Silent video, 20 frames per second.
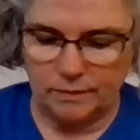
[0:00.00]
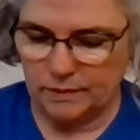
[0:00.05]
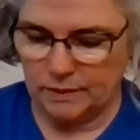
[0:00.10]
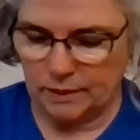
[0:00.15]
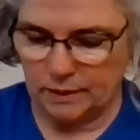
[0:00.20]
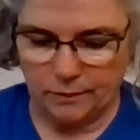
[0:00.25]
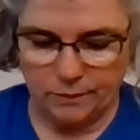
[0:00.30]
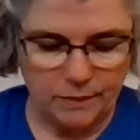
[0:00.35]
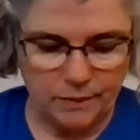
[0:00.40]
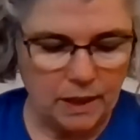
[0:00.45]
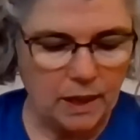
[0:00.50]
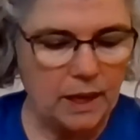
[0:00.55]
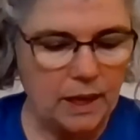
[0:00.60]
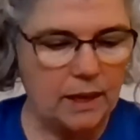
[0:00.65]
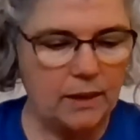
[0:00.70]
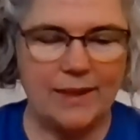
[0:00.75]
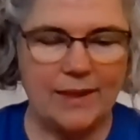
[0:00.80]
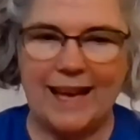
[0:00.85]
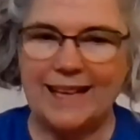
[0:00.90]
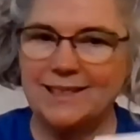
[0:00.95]
So
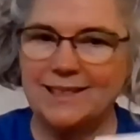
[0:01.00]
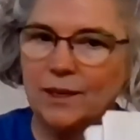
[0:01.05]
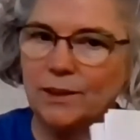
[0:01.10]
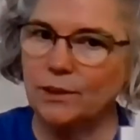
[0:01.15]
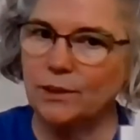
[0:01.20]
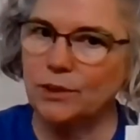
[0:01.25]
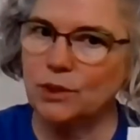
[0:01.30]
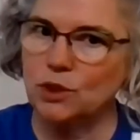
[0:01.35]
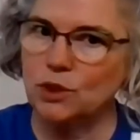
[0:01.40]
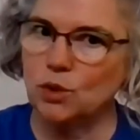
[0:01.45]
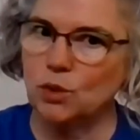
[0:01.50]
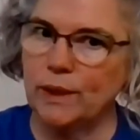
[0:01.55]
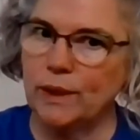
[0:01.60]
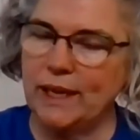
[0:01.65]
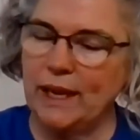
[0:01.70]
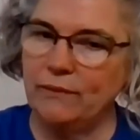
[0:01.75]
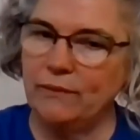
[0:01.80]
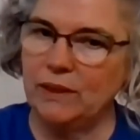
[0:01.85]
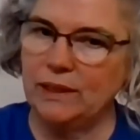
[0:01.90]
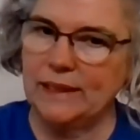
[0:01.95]
that's our little
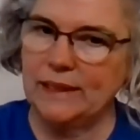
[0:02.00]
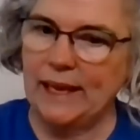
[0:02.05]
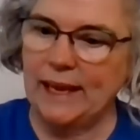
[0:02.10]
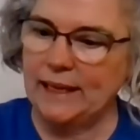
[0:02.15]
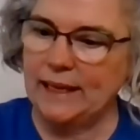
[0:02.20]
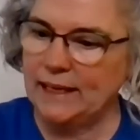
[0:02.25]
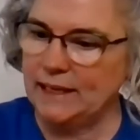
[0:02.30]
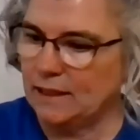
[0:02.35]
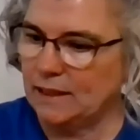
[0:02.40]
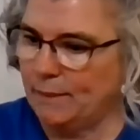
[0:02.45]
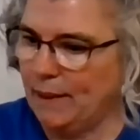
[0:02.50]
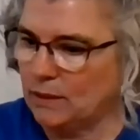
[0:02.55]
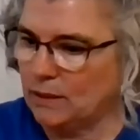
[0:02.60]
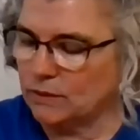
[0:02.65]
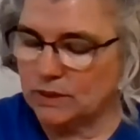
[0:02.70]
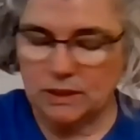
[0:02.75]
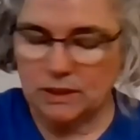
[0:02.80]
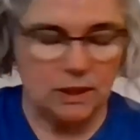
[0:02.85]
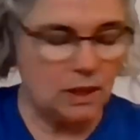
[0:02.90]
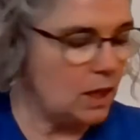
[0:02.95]
story of the lion and the
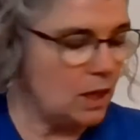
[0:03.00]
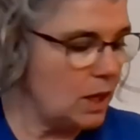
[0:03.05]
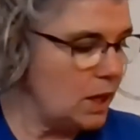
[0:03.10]
mouse.